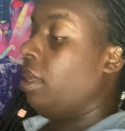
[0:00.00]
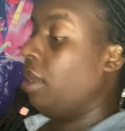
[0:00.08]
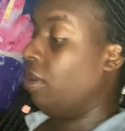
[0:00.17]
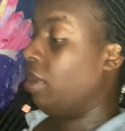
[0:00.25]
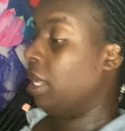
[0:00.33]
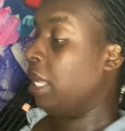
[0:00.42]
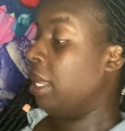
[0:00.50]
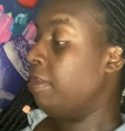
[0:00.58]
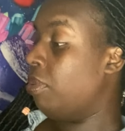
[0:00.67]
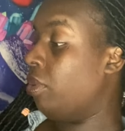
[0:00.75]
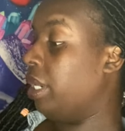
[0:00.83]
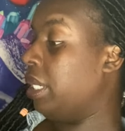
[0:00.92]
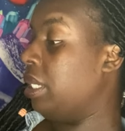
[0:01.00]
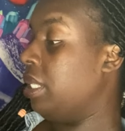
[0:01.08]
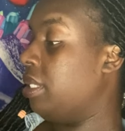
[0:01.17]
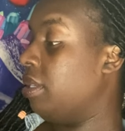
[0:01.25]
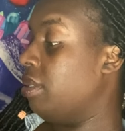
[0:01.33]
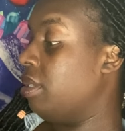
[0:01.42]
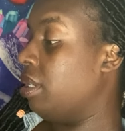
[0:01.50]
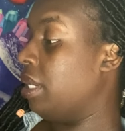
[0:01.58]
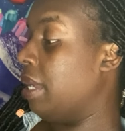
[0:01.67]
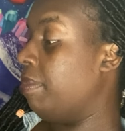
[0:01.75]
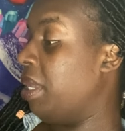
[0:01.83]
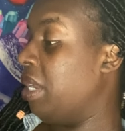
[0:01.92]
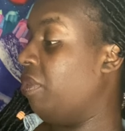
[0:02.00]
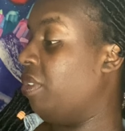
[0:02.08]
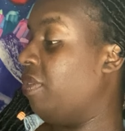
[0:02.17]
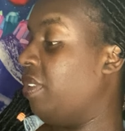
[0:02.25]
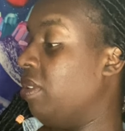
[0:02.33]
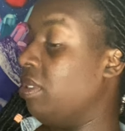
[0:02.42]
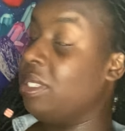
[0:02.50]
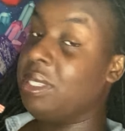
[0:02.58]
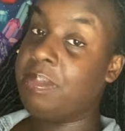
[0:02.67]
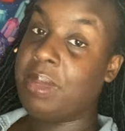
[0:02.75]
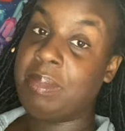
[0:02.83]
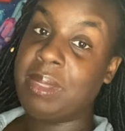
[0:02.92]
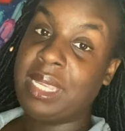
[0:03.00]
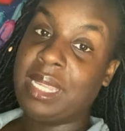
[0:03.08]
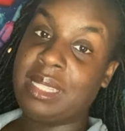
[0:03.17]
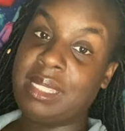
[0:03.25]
Okay, important details are not being revealed to the public at